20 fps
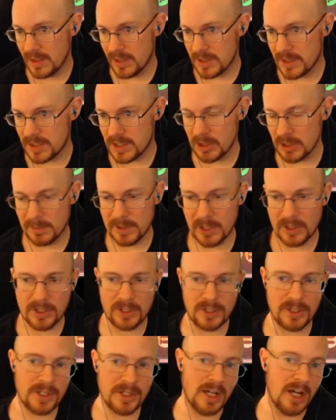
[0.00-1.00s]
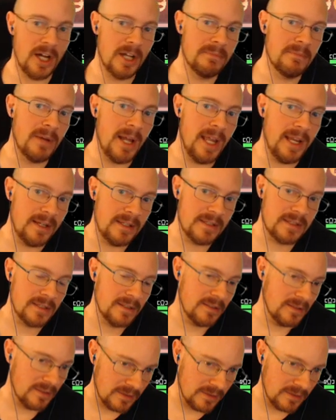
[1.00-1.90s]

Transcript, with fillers: still be heard unmiked,